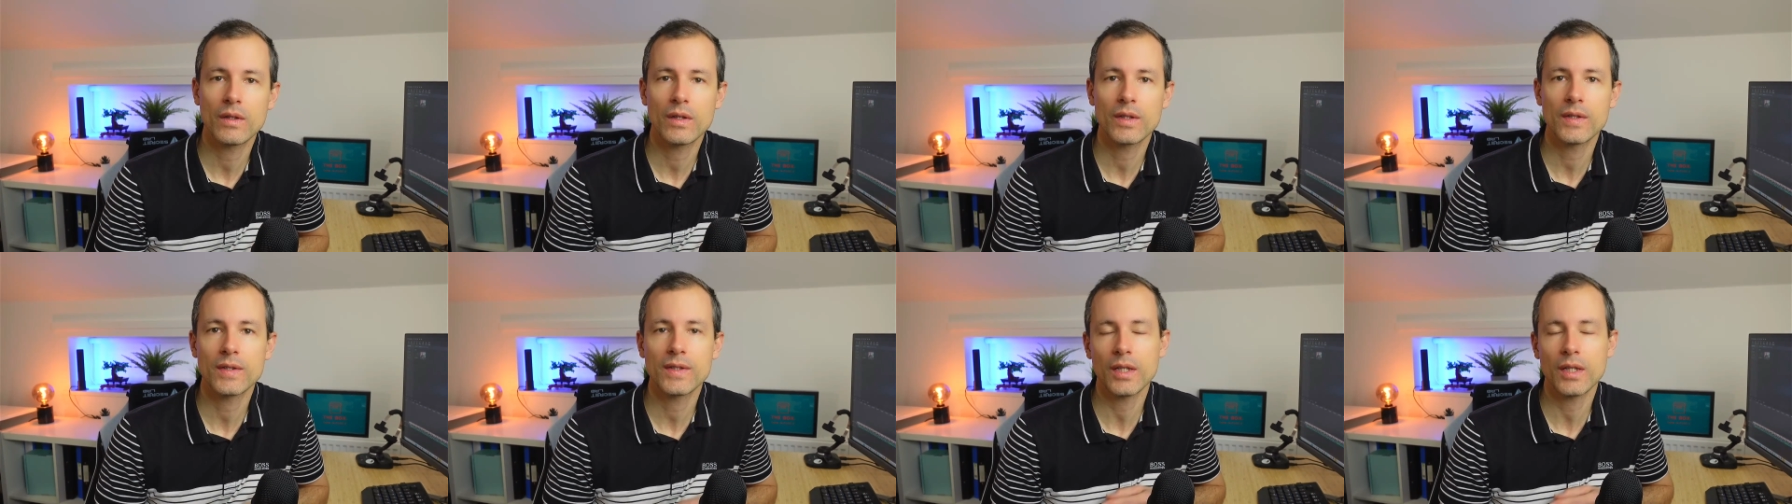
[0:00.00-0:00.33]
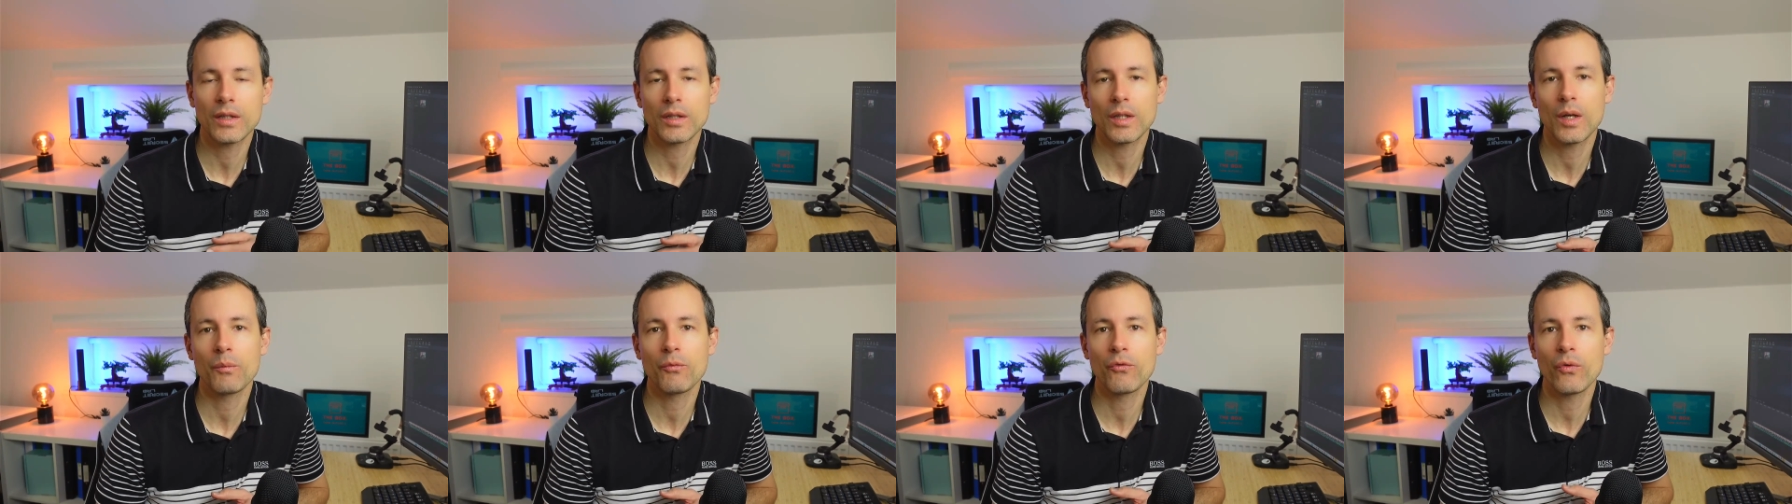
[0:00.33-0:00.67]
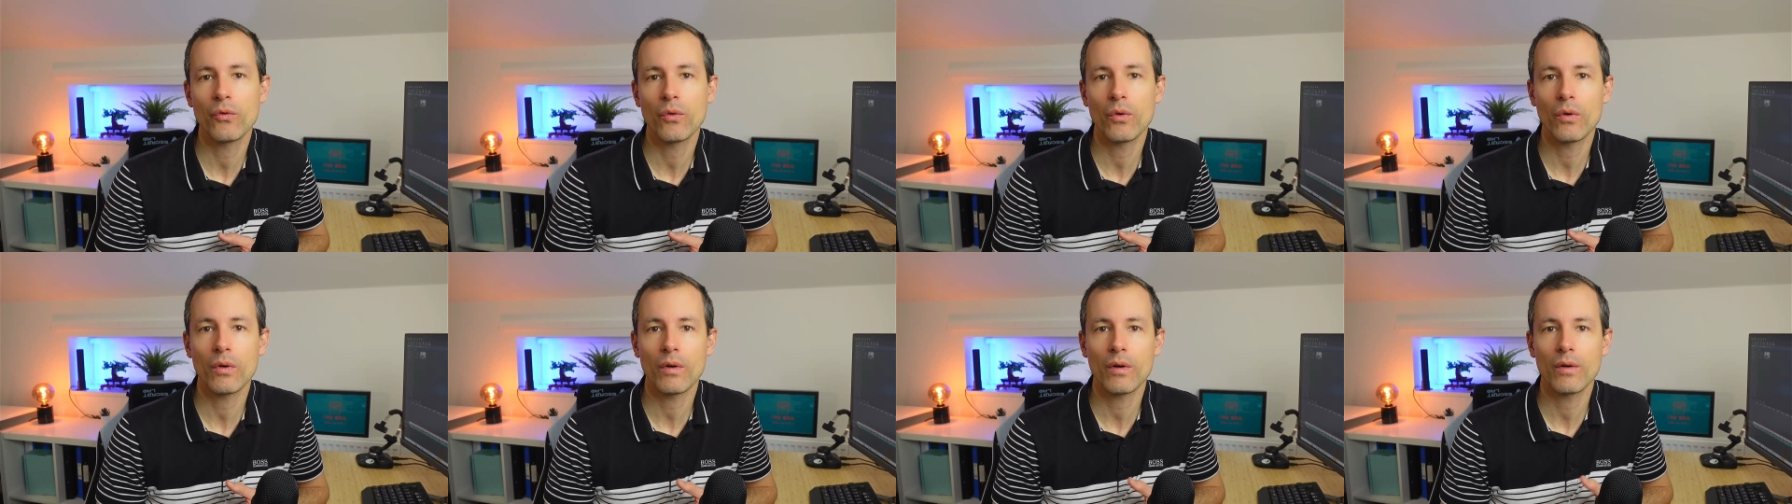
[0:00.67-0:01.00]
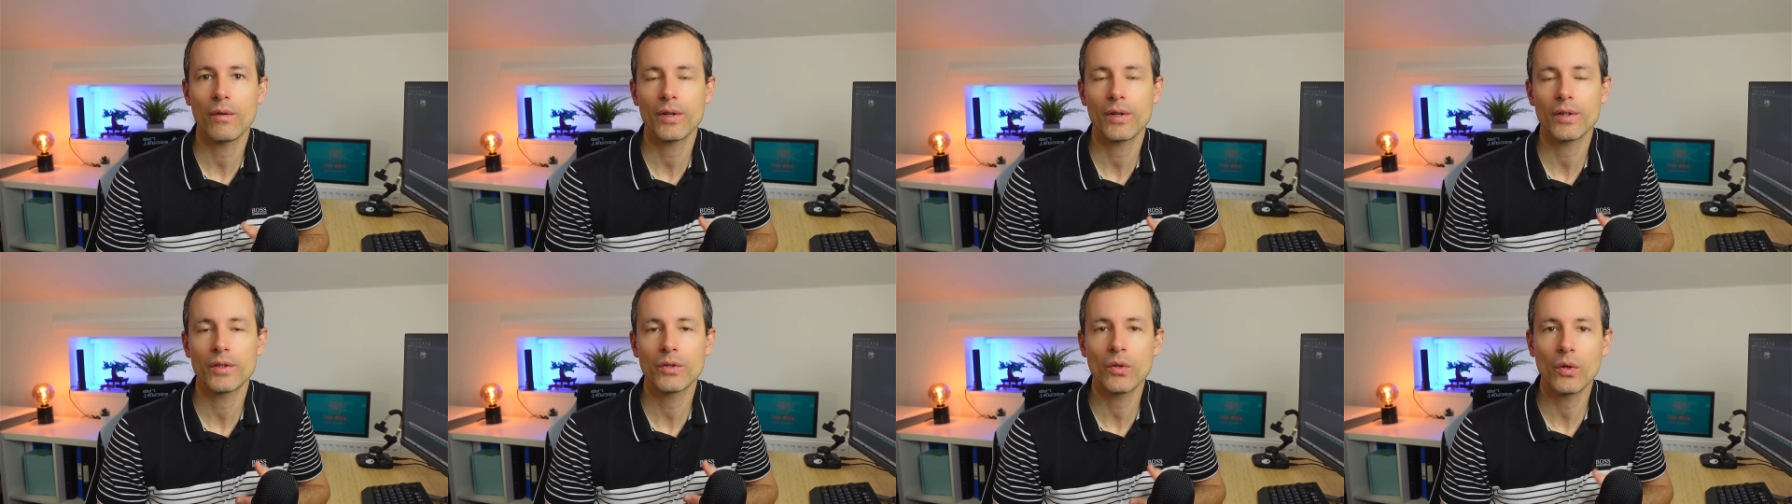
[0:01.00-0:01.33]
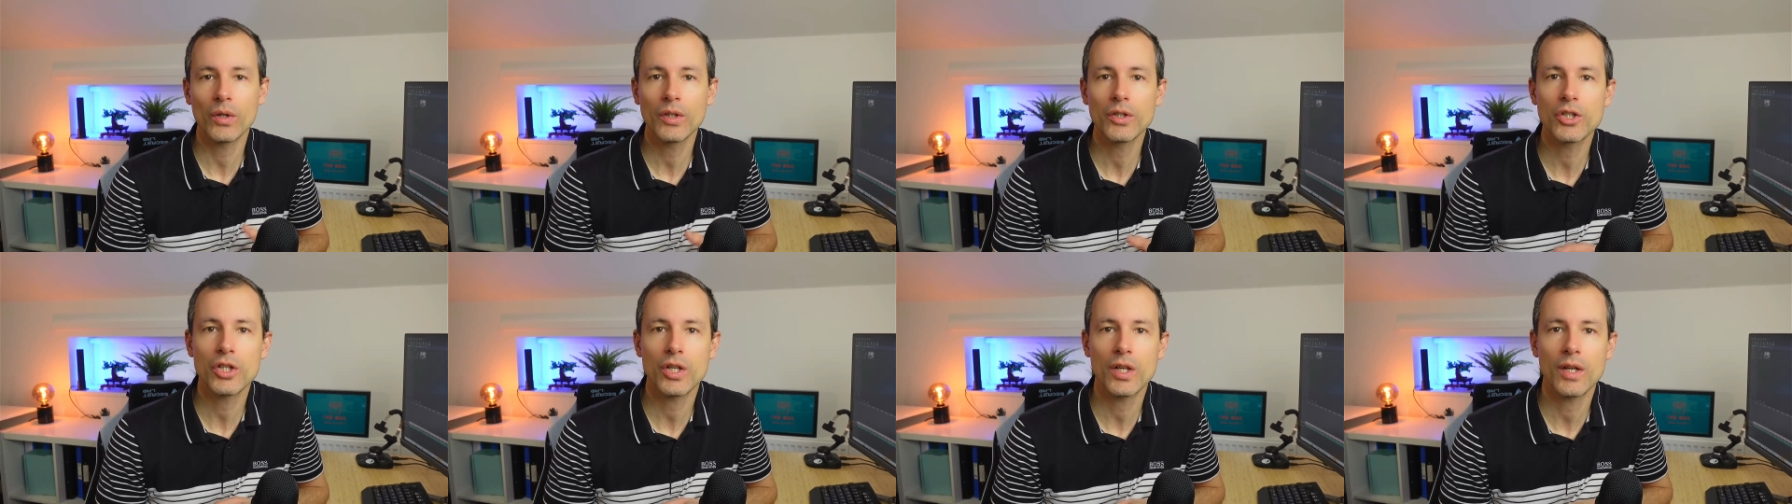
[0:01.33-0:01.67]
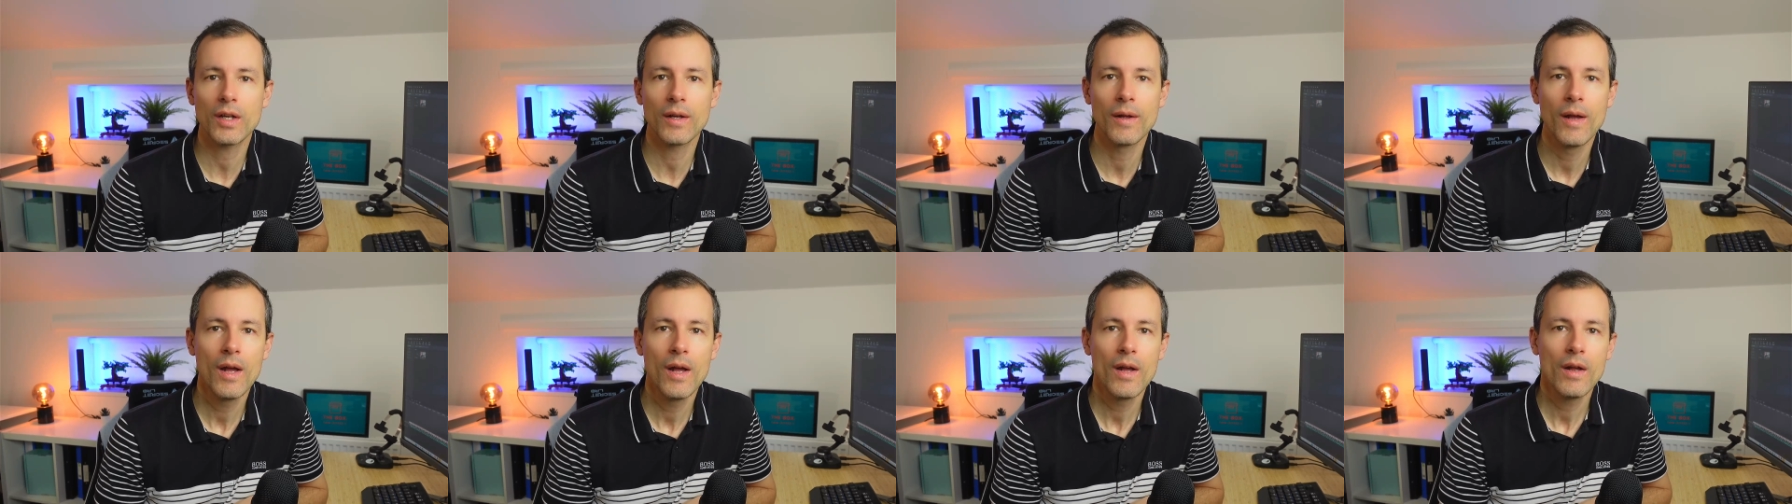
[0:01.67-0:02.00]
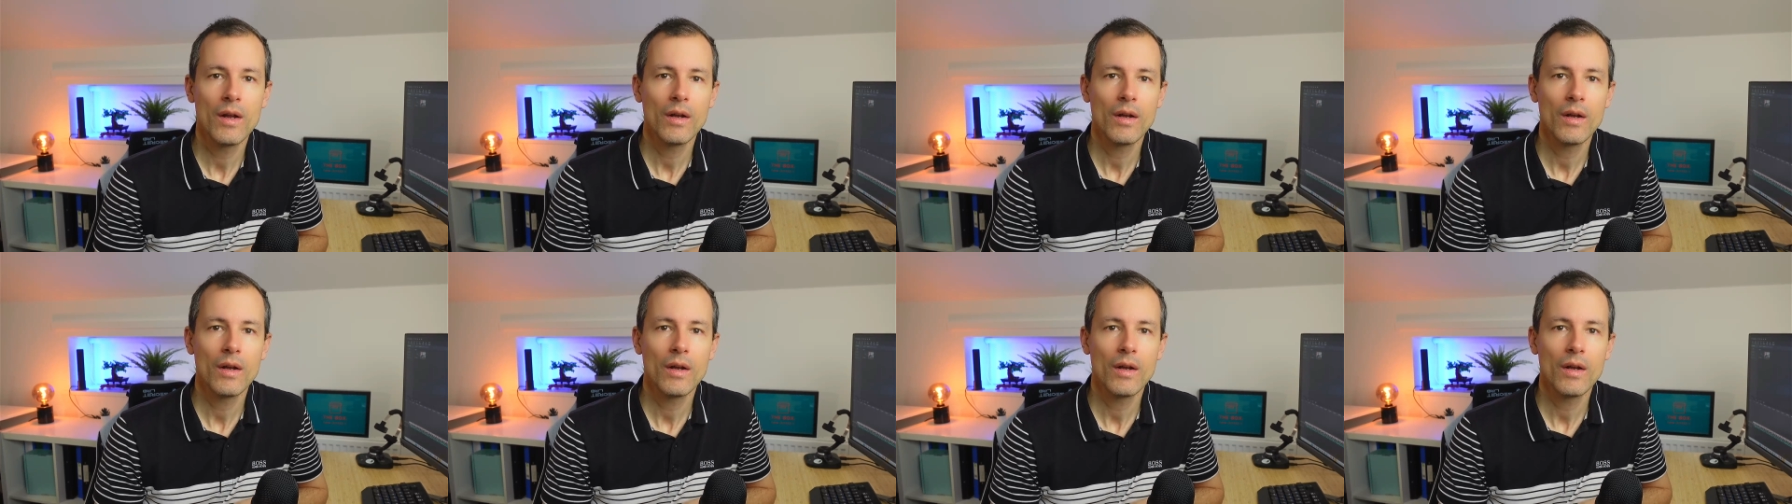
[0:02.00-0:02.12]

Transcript: setup for radiology